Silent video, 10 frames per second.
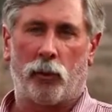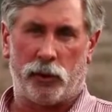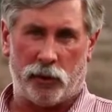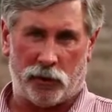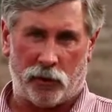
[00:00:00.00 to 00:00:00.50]

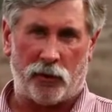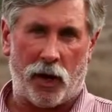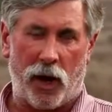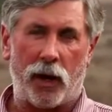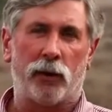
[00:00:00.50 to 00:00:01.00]
which is of
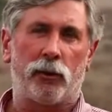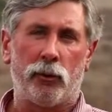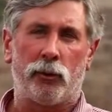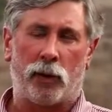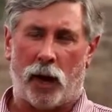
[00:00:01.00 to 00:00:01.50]

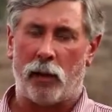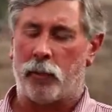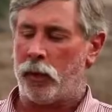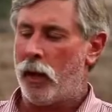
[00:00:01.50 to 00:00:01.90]
A2 type.